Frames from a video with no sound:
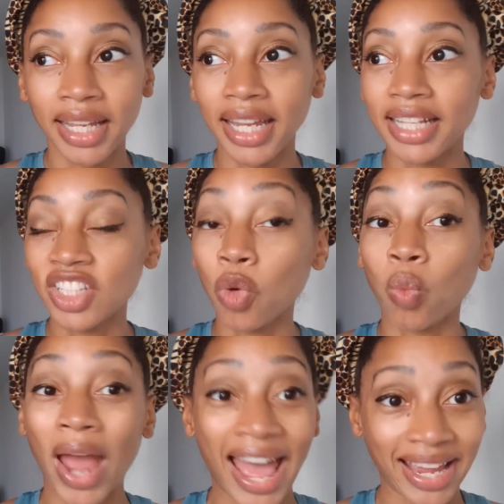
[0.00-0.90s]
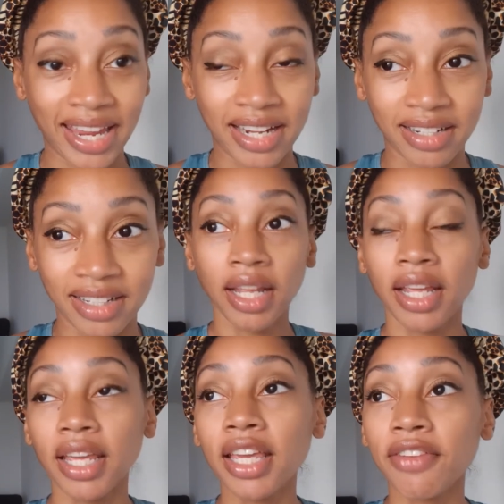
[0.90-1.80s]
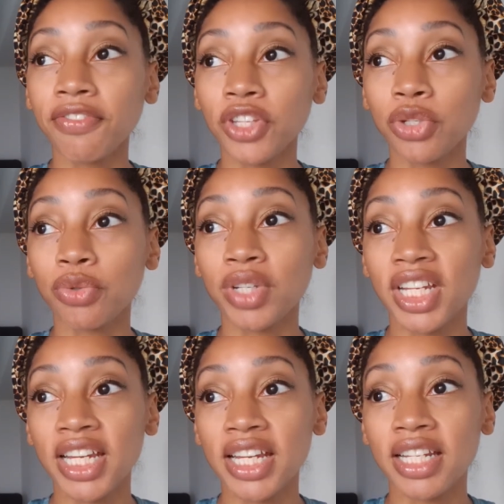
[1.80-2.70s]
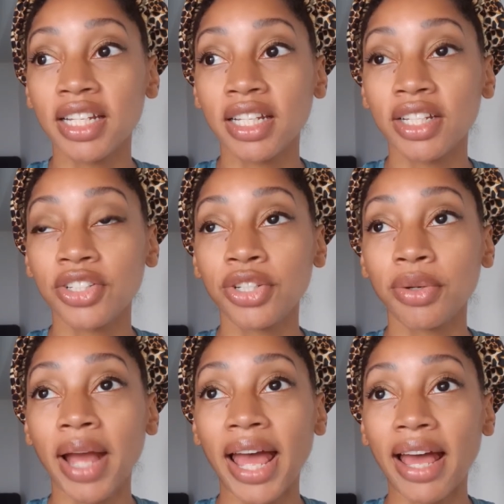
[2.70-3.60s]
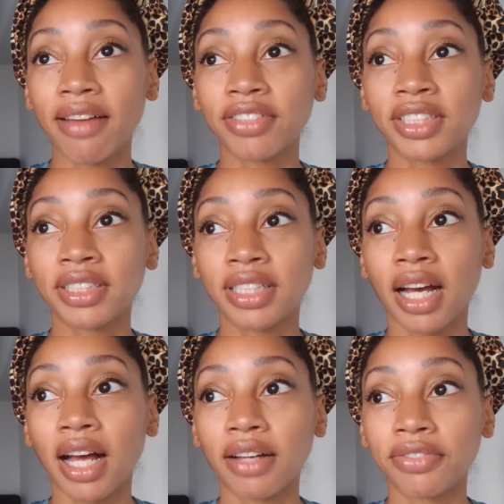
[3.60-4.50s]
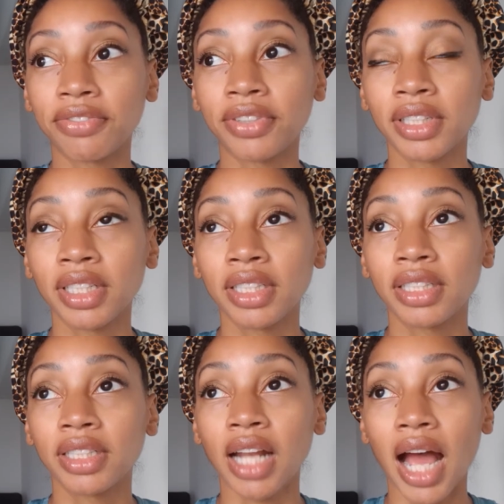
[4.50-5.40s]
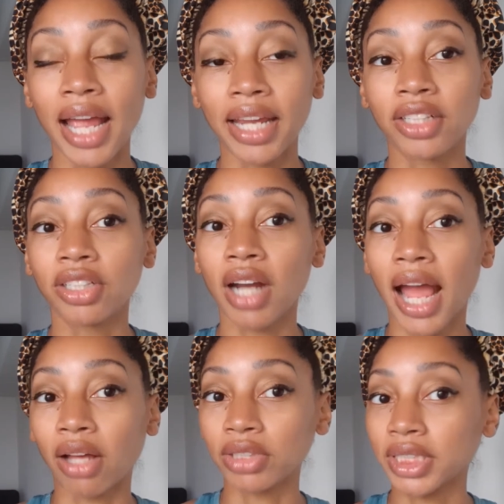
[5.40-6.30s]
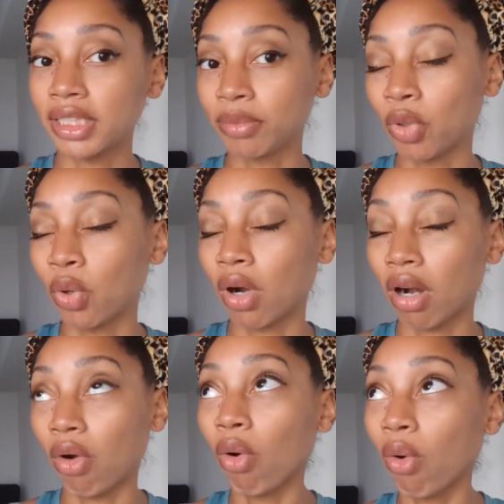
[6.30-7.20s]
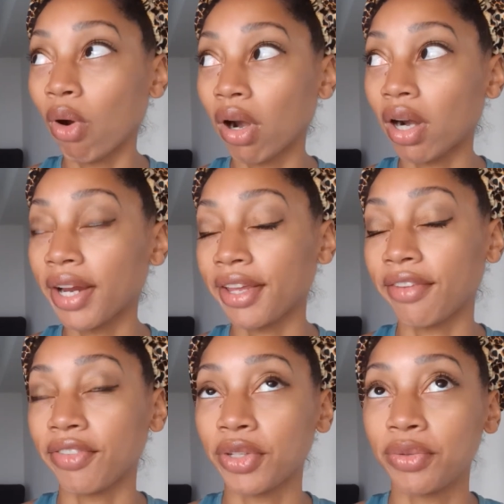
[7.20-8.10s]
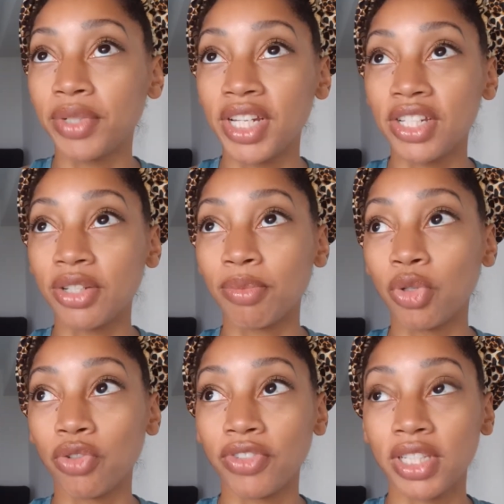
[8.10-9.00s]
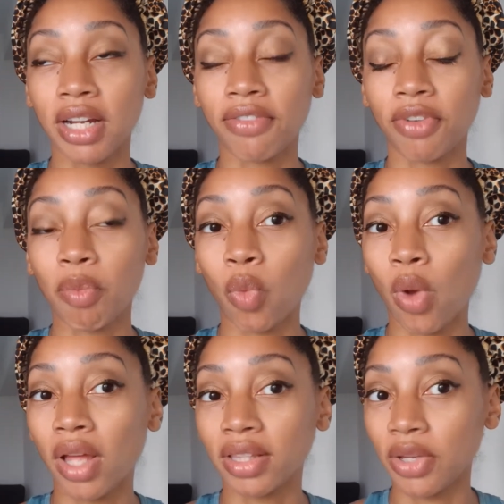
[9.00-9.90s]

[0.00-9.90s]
It's a wagon. If you need to have stuff not in your house anymore, or if you need to move stuff from one